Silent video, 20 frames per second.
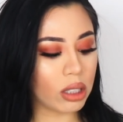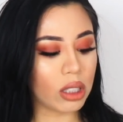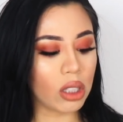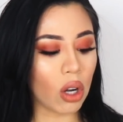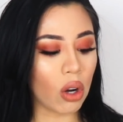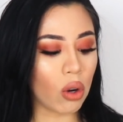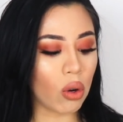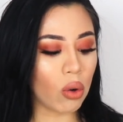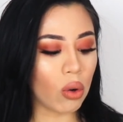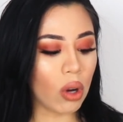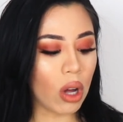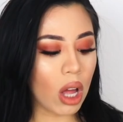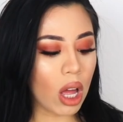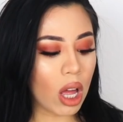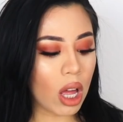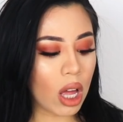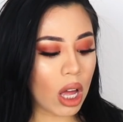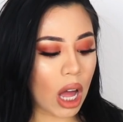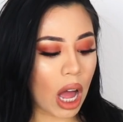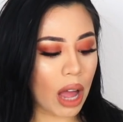So
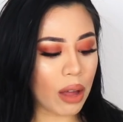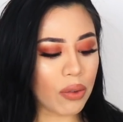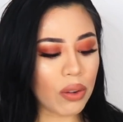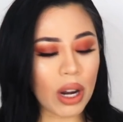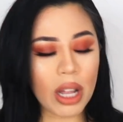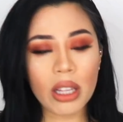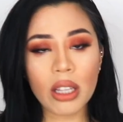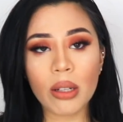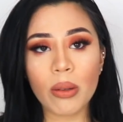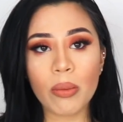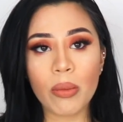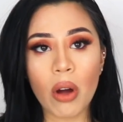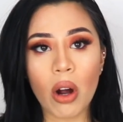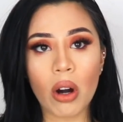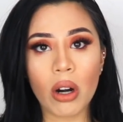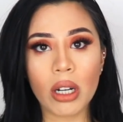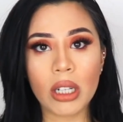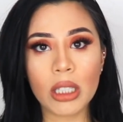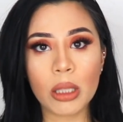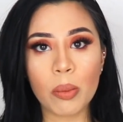I feel like the
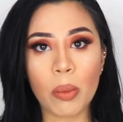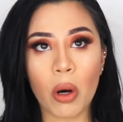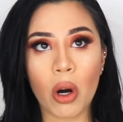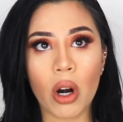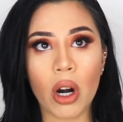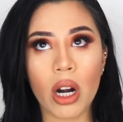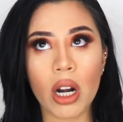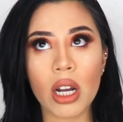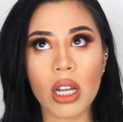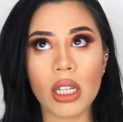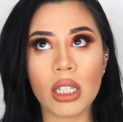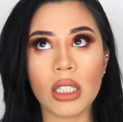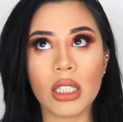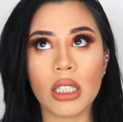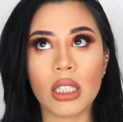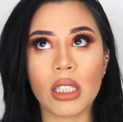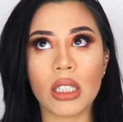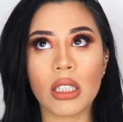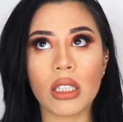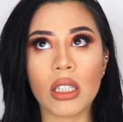hardest part
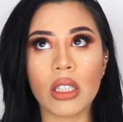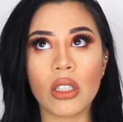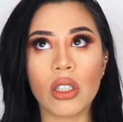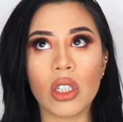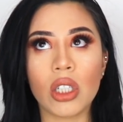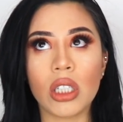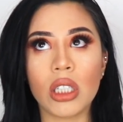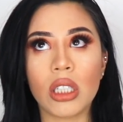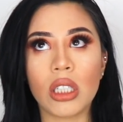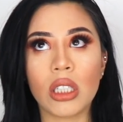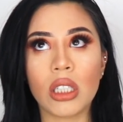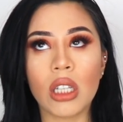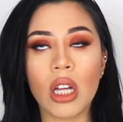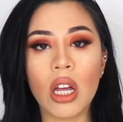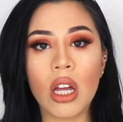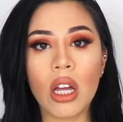is just